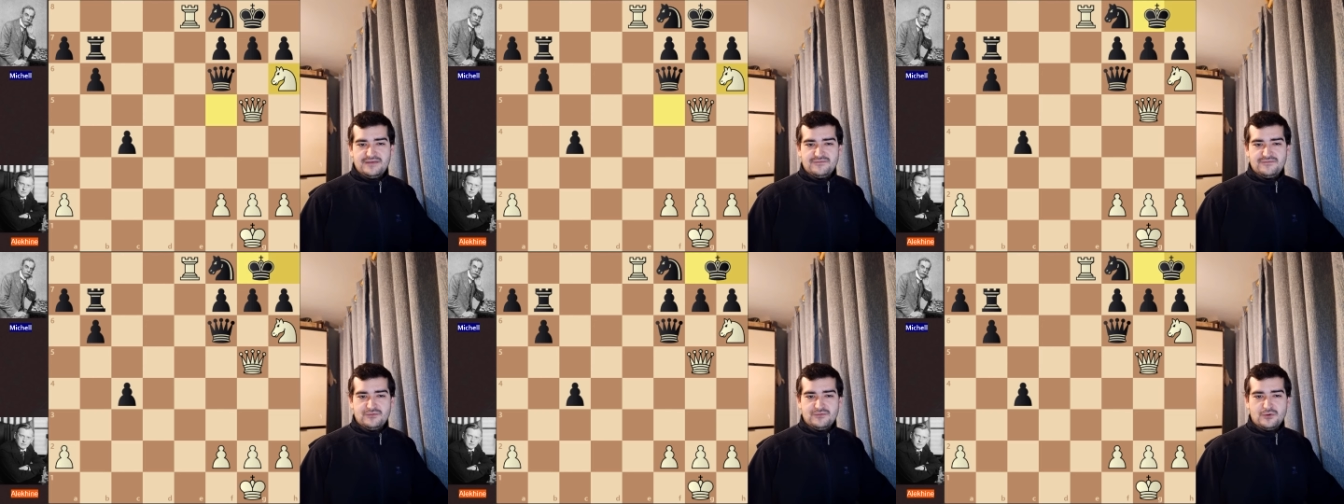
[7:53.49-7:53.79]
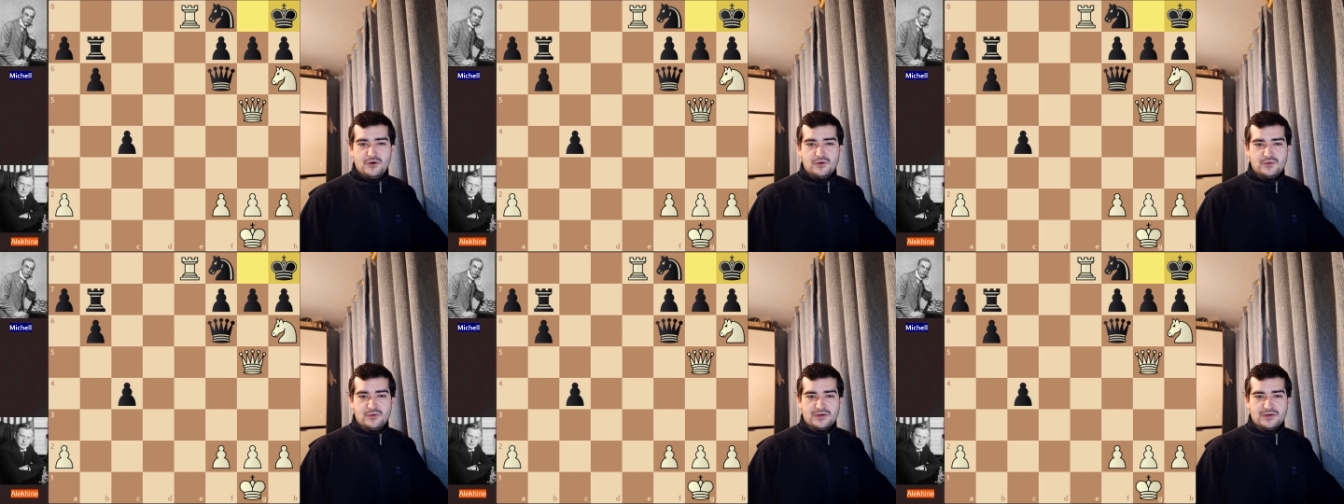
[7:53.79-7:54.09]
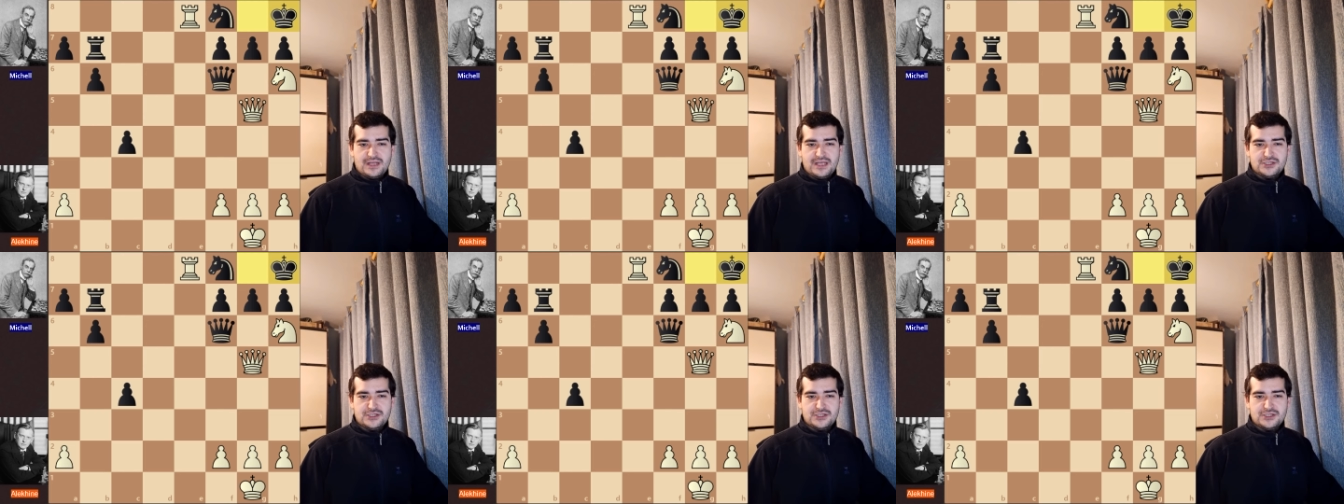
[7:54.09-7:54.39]
If you go
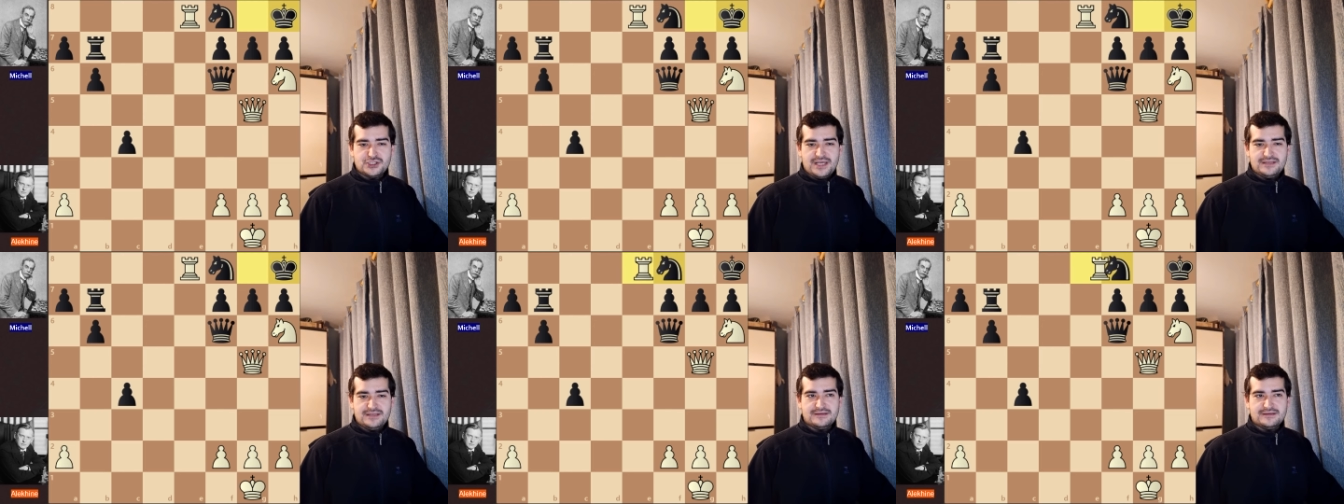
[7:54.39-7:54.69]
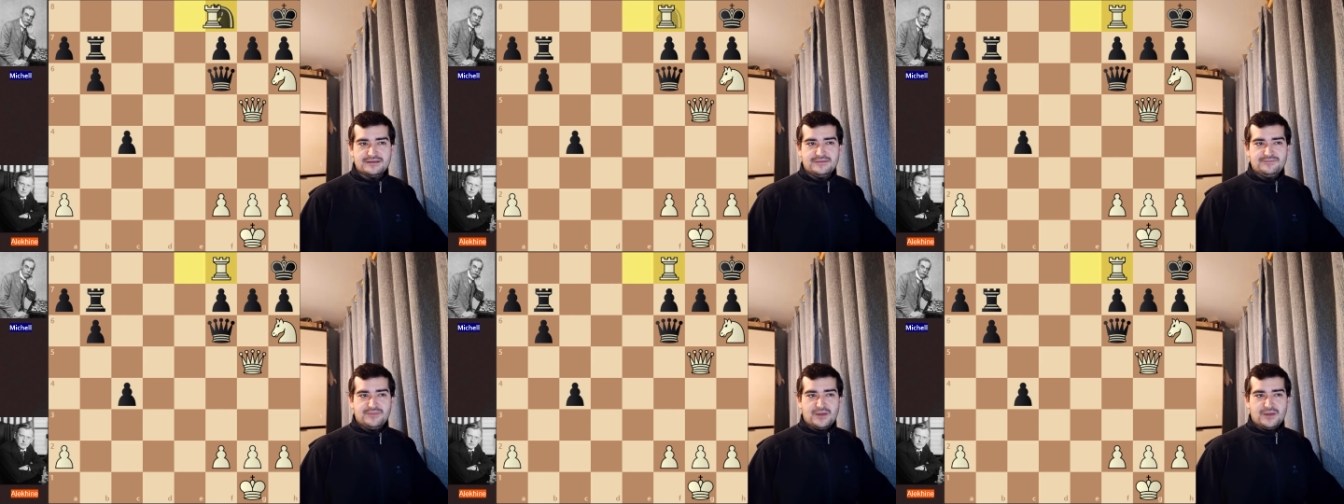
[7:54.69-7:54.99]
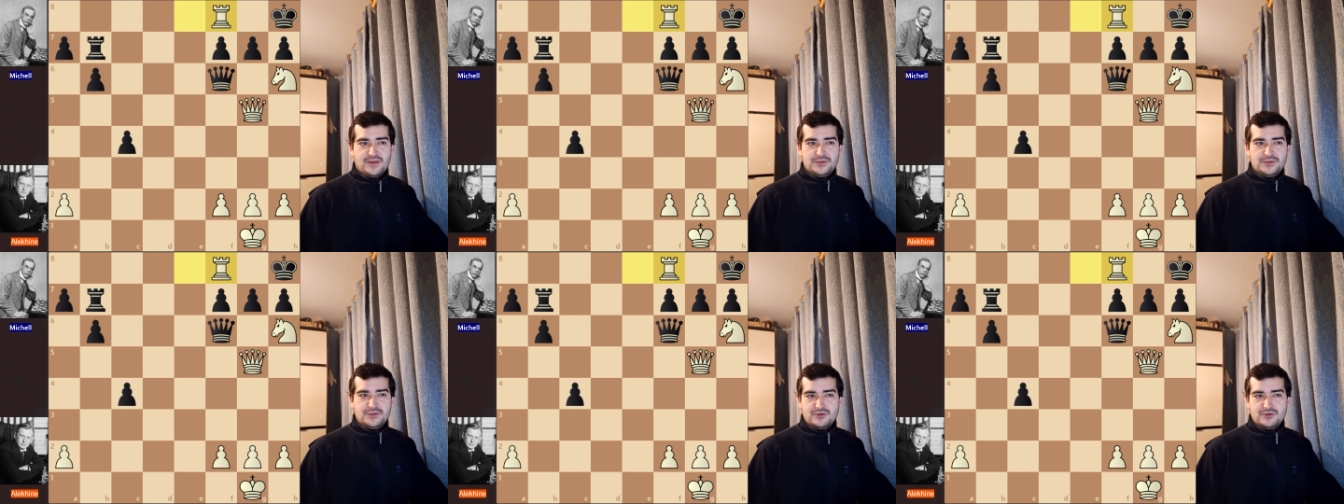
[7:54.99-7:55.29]
on h8
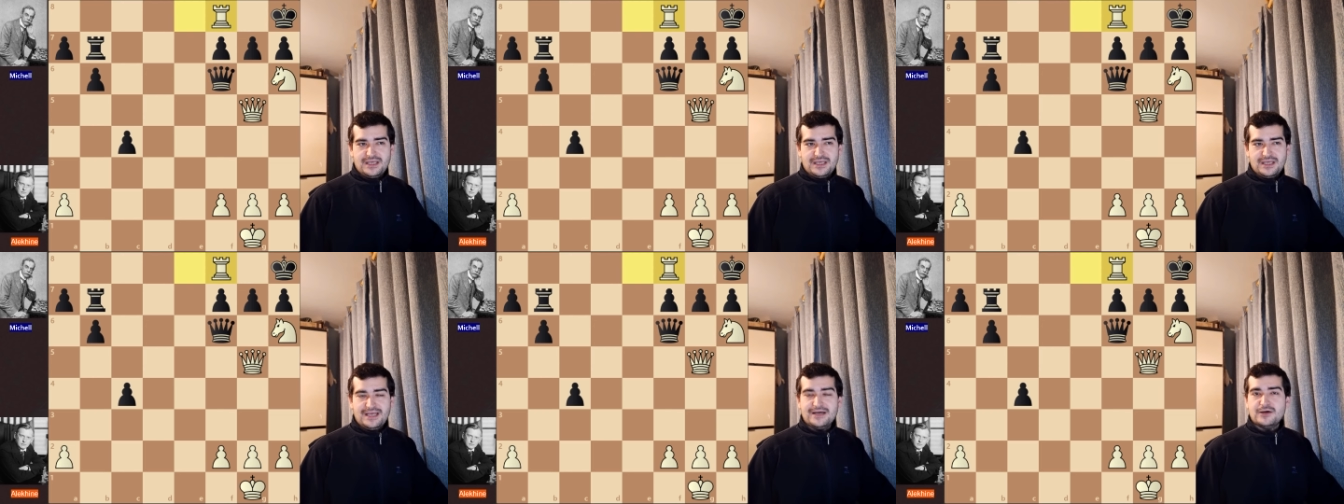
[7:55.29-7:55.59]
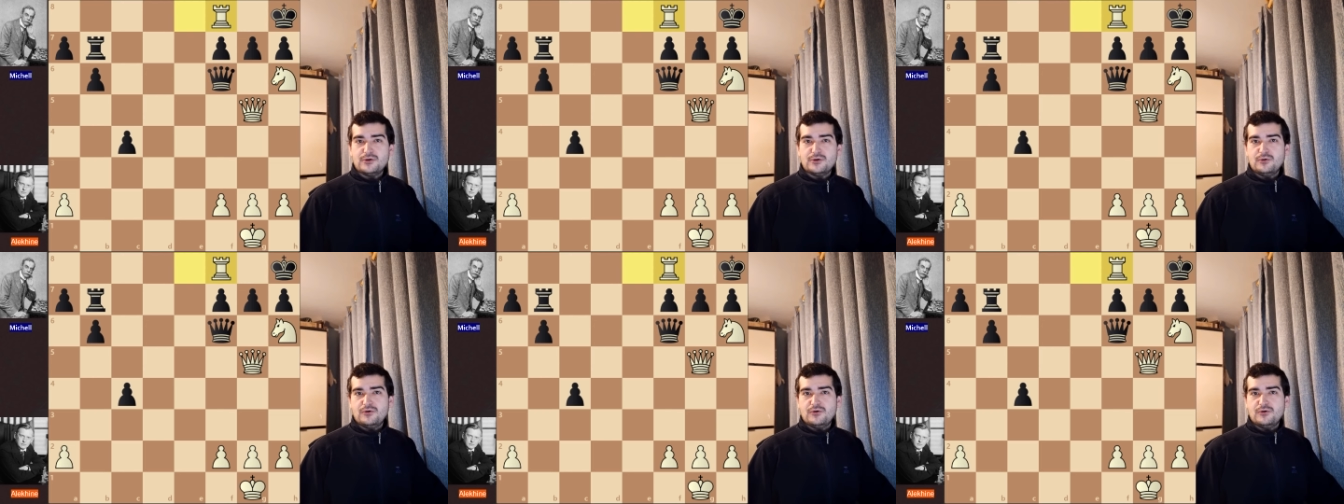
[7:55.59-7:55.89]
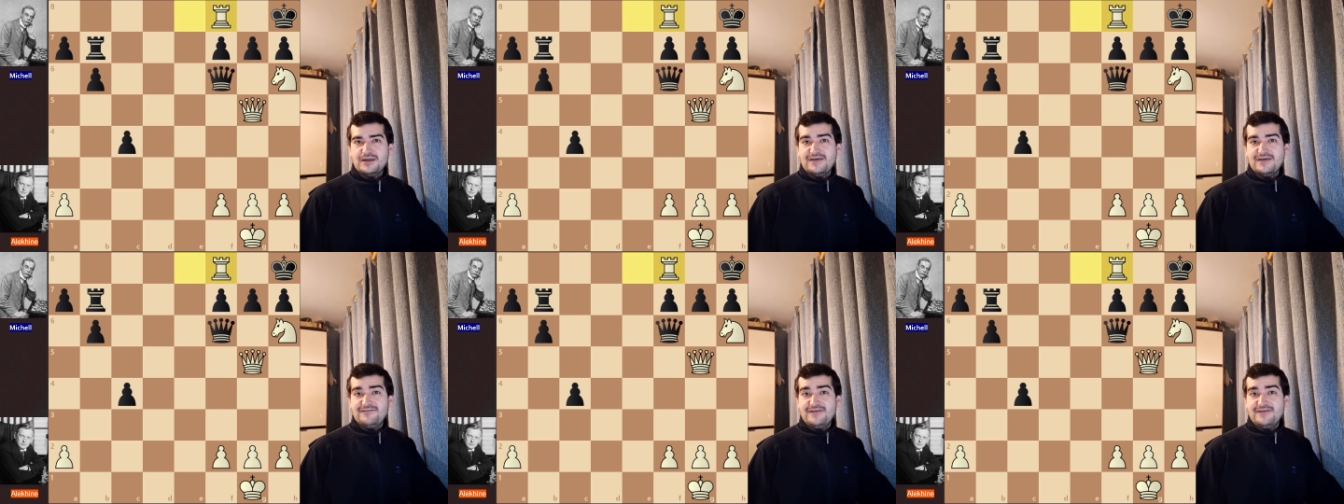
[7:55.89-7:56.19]
with your king, rook
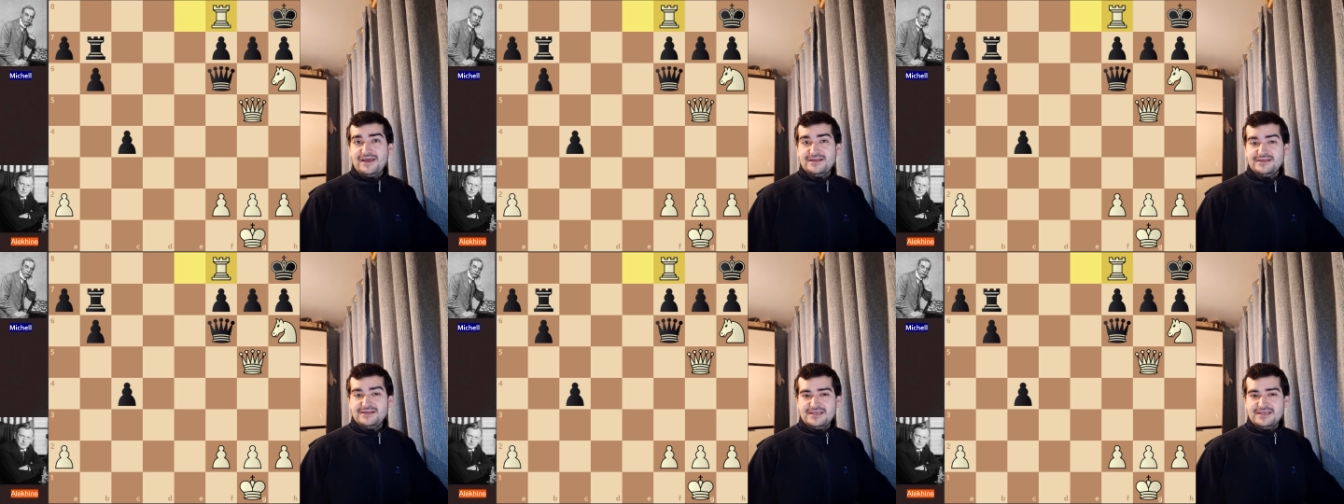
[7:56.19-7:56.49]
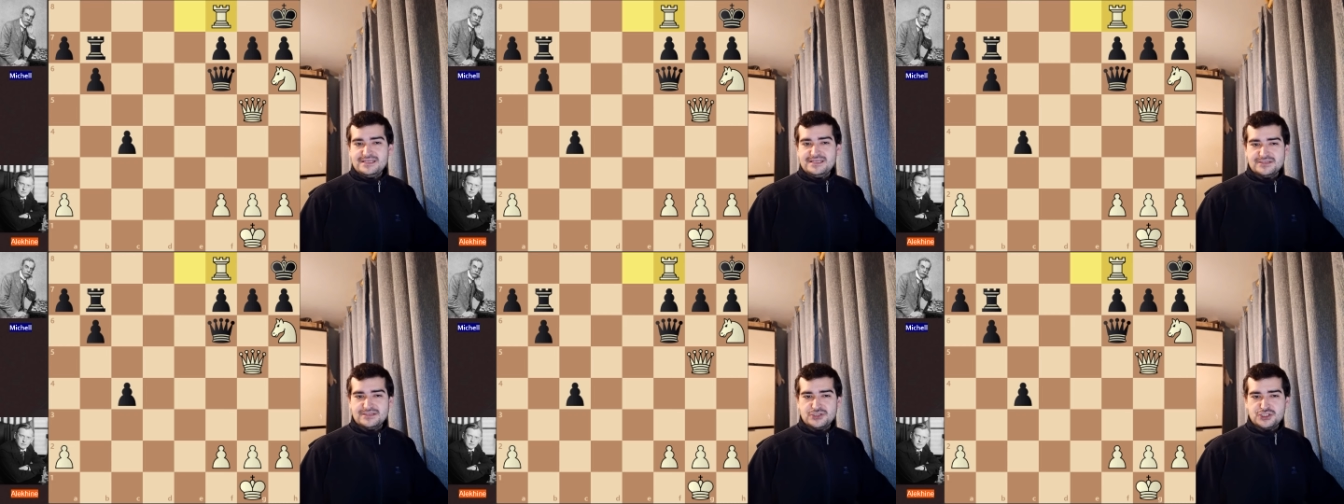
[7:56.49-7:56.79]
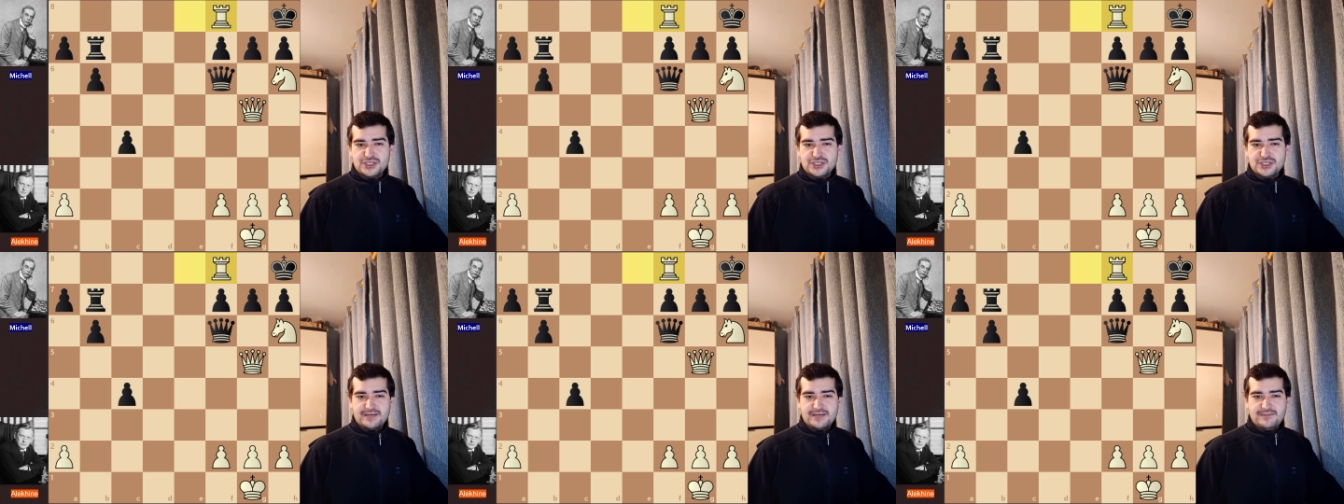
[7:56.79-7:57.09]
on f8 is the
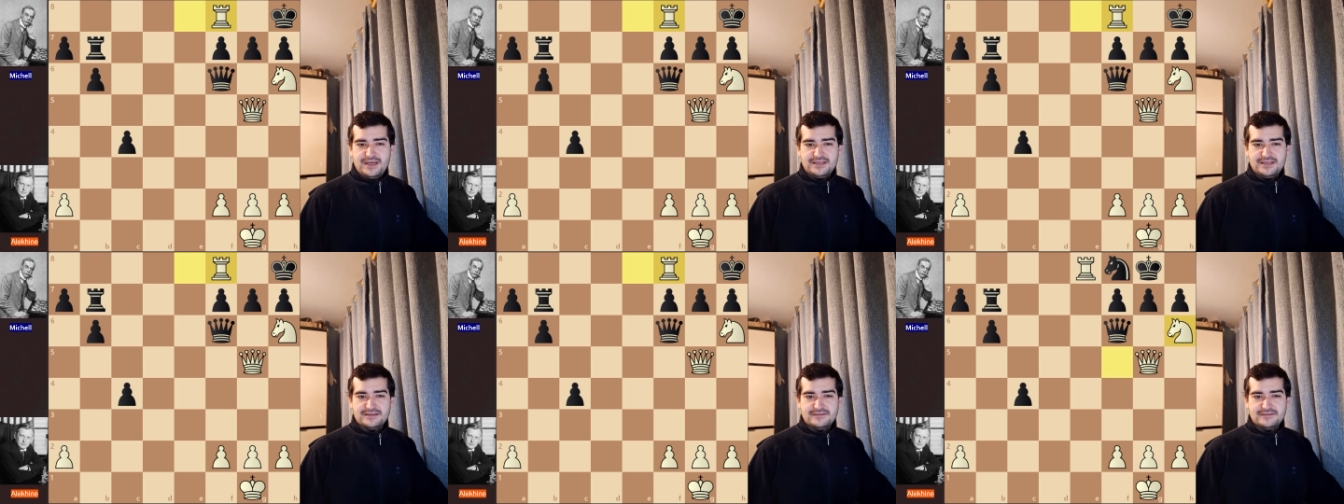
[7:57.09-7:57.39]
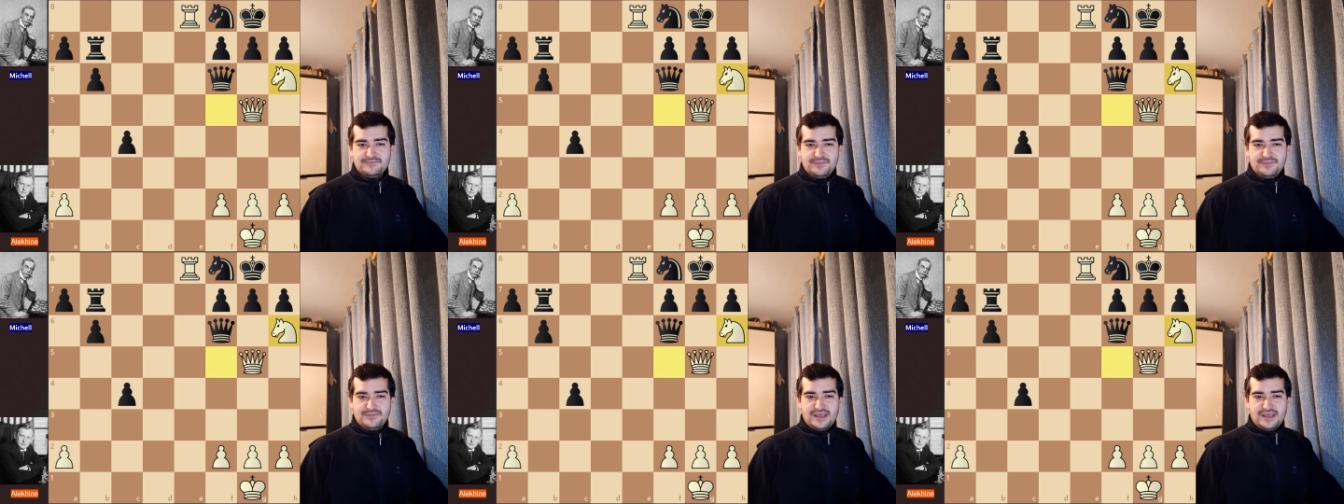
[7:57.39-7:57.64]
checkmate.